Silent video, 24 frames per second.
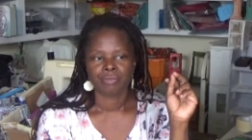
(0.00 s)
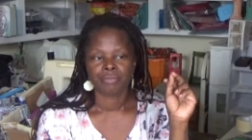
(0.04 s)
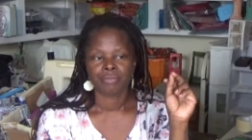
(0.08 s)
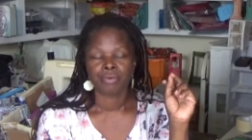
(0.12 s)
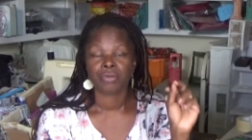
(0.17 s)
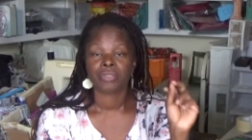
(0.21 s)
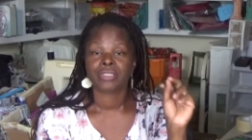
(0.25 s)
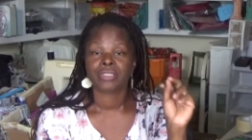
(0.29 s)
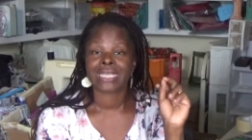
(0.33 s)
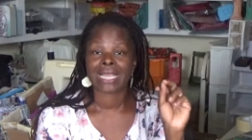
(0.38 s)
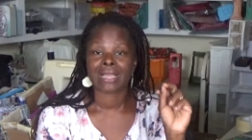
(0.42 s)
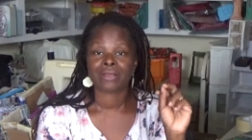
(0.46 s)

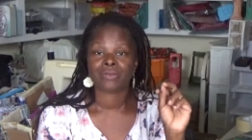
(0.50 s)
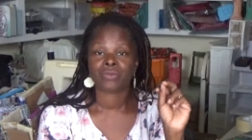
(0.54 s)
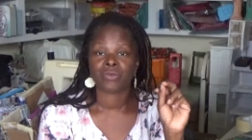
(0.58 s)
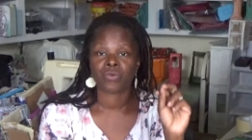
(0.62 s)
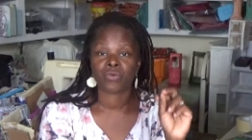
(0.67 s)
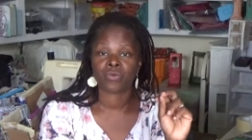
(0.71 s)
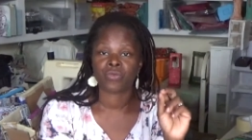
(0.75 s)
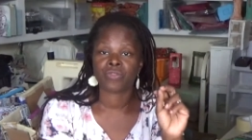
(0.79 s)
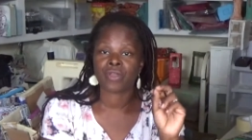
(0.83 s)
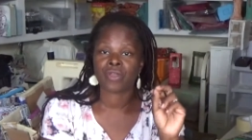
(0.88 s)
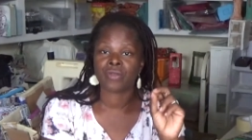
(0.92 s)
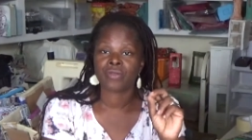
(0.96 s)
put down
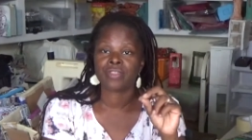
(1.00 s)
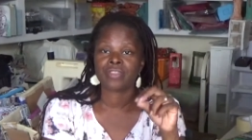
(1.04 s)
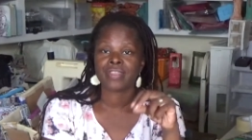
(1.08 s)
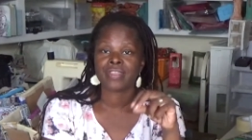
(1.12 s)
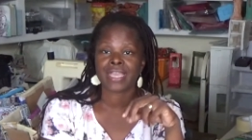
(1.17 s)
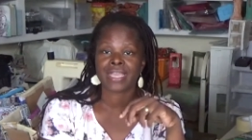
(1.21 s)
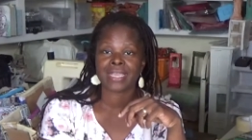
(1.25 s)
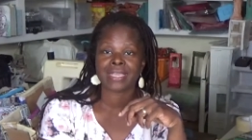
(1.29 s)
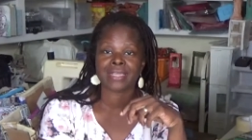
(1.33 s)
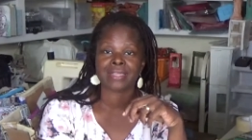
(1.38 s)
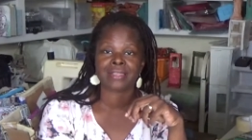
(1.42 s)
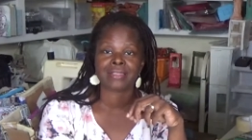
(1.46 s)
all those
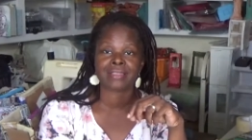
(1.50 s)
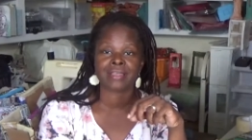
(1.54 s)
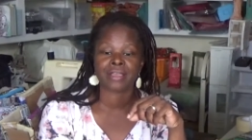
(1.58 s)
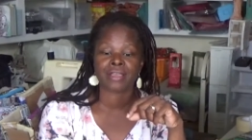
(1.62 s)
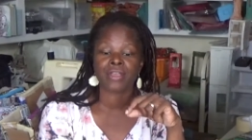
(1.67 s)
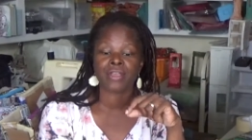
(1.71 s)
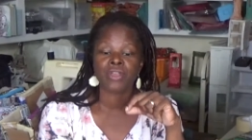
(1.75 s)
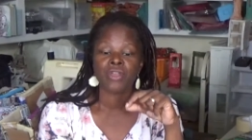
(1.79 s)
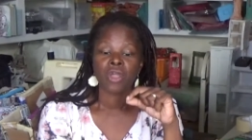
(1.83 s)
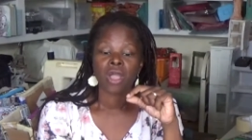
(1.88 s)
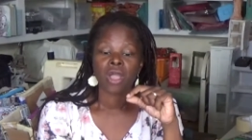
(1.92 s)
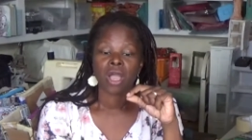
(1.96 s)
things
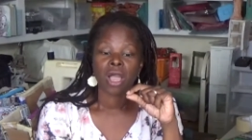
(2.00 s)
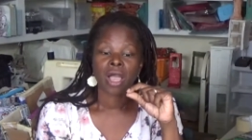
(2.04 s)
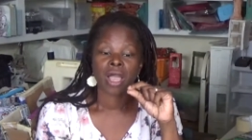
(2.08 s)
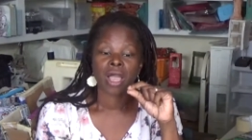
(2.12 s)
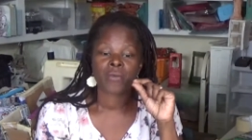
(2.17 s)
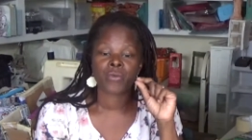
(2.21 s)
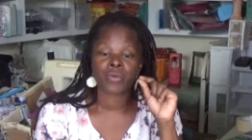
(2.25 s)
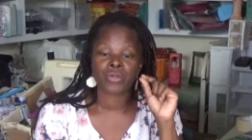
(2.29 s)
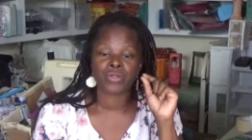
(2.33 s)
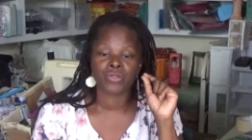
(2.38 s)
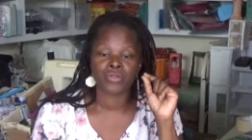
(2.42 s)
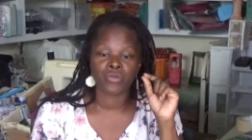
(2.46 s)
that I
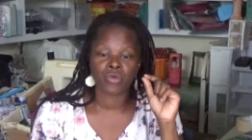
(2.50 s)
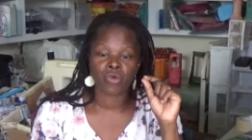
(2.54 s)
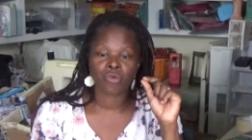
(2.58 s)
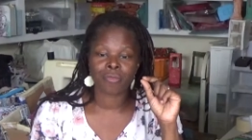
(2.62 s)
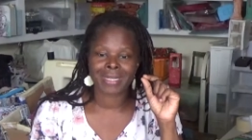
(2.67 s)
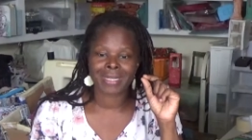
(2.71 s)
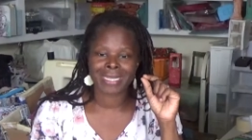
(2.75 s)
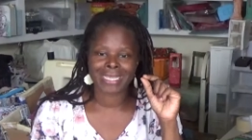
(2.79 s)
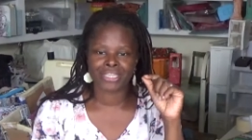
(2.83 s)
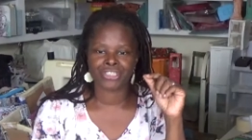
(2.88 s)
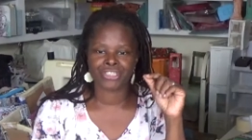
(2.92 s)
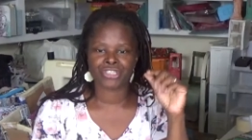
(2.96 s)
would
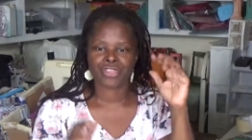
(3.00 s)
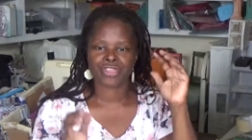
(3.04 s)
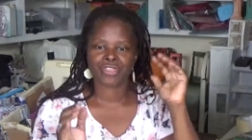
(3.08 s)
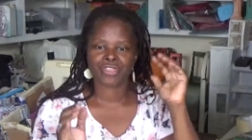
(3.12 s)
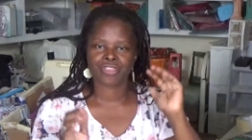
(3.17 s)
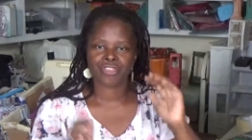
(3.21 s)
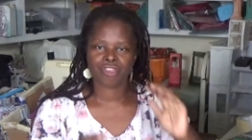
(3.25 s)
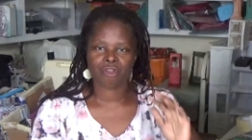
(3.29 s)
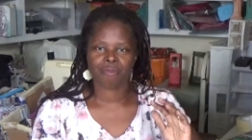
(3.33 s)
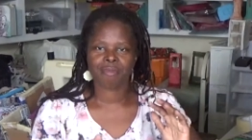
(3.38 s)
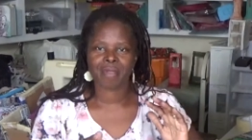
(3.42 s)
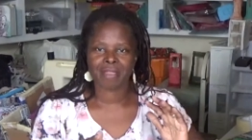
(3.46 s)
normally
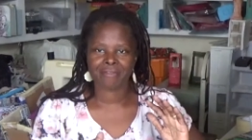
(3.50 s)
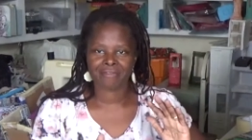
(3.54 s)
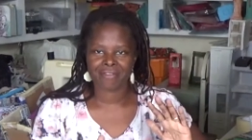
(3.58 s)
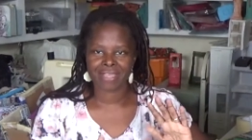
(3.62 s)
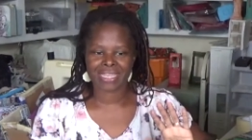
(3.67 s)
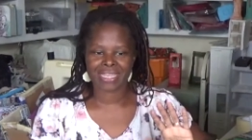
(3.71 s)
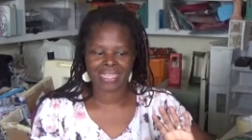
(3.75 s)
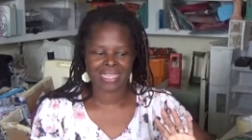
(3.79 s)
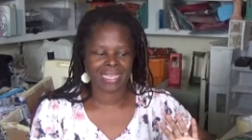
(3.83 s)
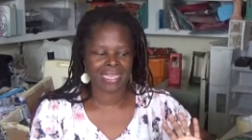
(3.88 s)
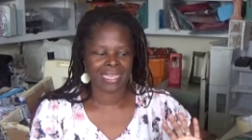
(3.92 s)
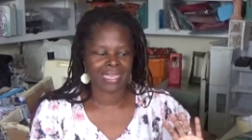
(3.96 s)
just stop
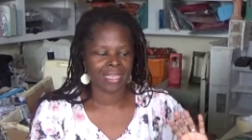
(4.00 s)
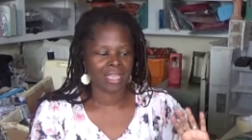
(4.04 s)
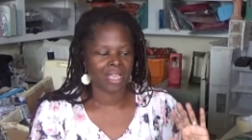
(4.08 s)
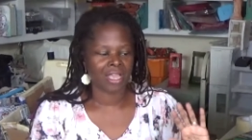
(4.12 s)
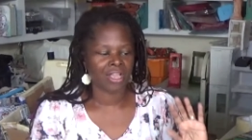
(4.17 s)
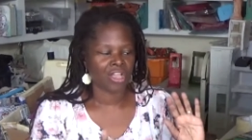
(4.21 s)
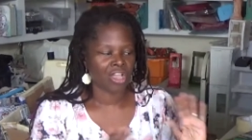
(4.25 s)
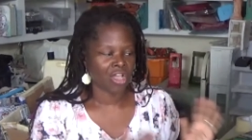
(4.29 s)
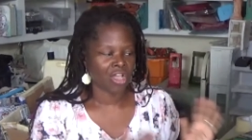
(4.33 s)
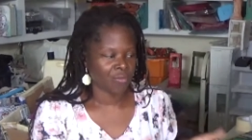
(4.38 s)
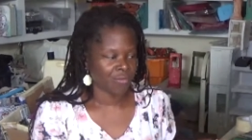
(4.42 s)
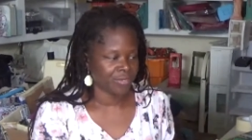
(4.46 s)
everything
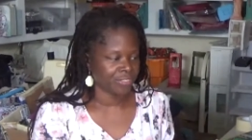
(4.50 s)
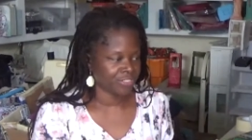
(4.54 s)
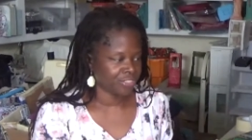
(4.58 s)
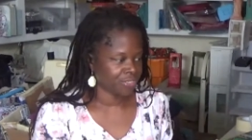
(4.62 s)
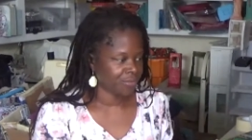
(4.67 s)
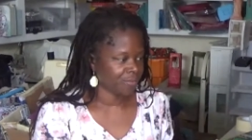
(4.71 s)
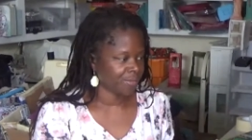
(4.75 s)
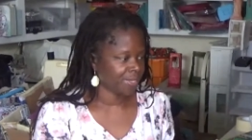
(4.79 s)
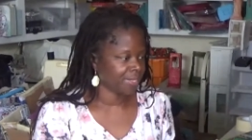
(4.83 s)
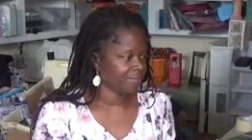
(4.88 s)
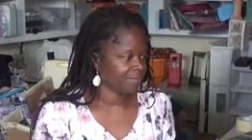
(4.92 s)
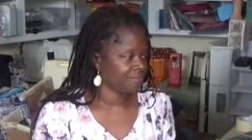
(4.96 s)
and go and
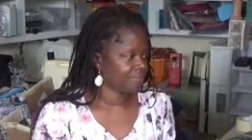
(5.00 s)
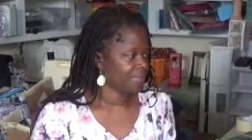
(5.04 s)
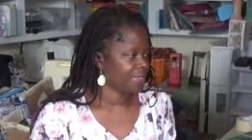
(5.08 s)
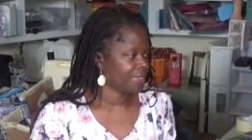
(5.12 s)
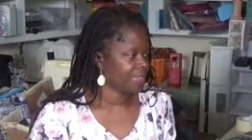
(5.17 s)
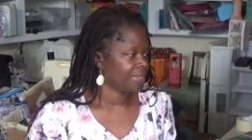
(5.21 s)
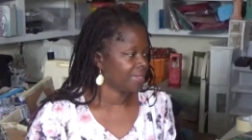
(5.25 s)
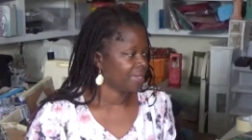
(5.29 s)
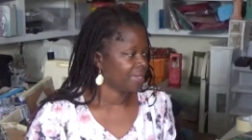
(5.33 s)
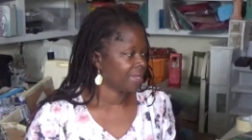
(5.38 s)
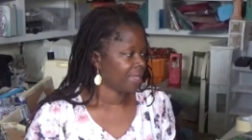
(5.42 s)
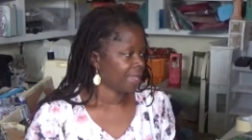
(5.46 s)
do it.
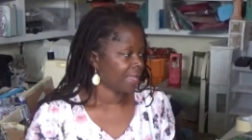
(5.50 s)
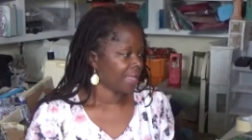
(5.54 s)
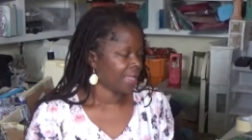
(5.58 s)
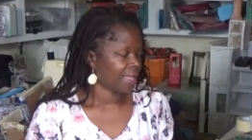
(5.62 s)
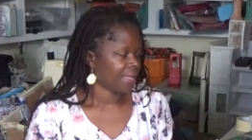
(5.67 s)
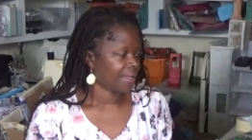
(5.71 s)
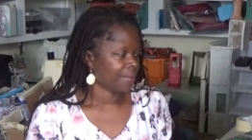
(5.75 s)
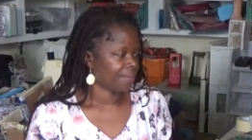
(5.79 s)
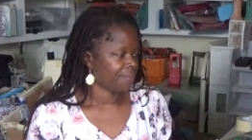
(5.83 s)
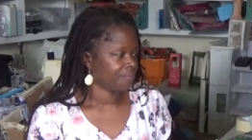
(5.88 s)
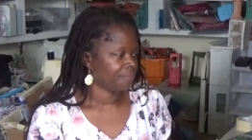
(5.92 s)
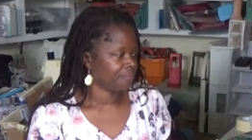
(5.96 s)

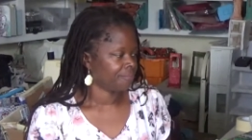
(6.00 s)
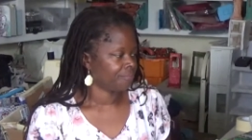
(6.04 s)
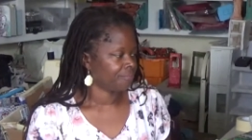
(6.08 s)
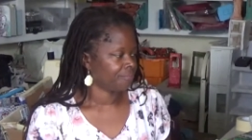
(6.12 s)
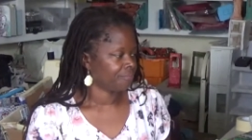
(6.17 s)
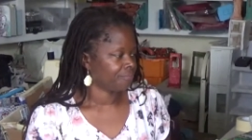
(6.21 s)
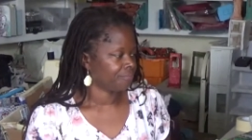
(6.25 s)
And